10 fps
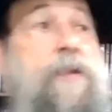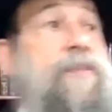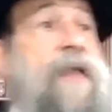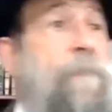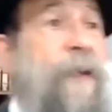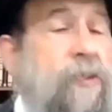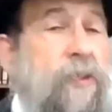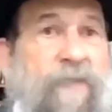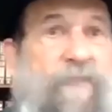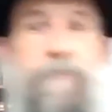Separate
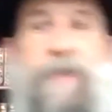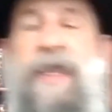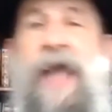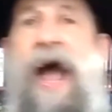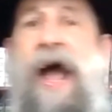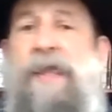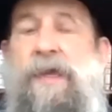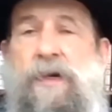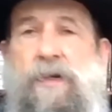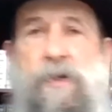yourself, be
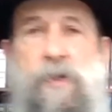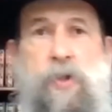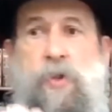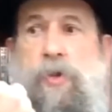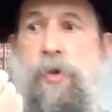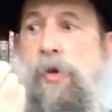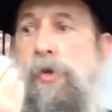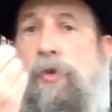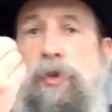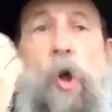higher.
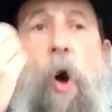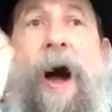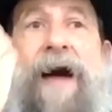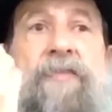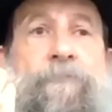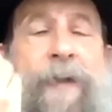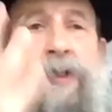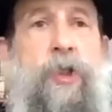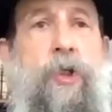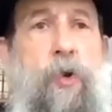Show how
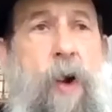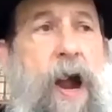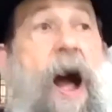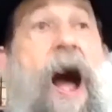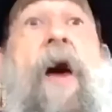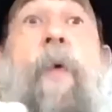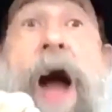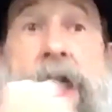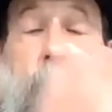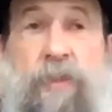special you are. How
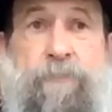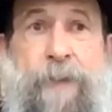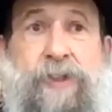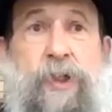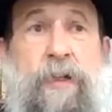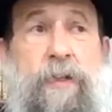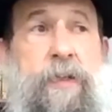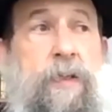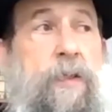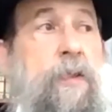are you special?
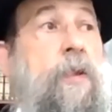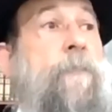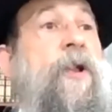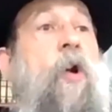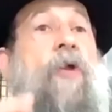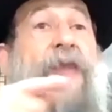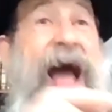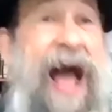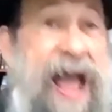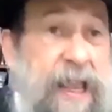Because
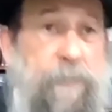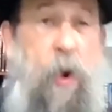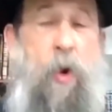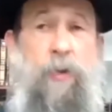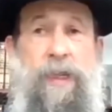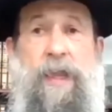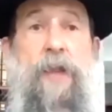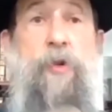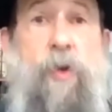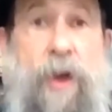I am holy,
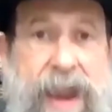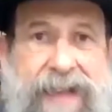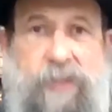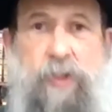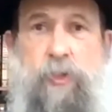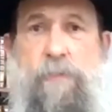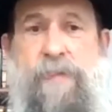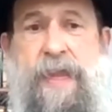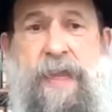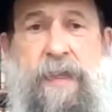and you're connected to
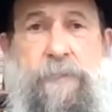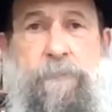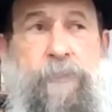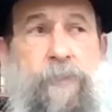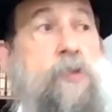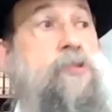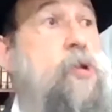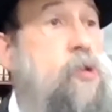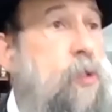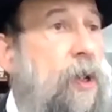me. So
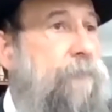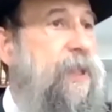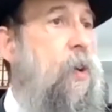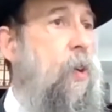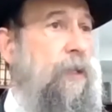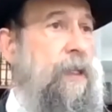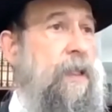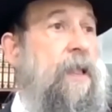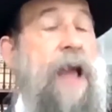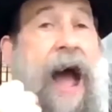you're going to be holy.
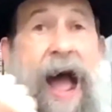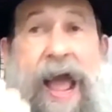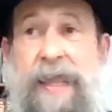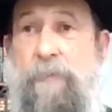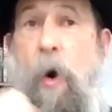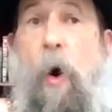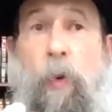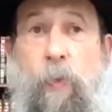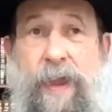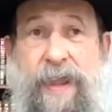I am
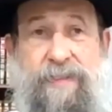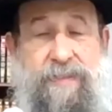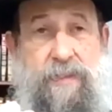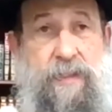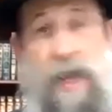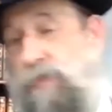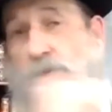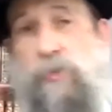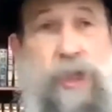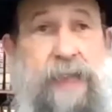always, I
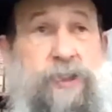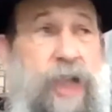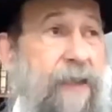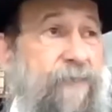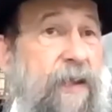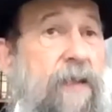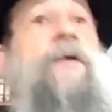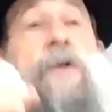don't change ever.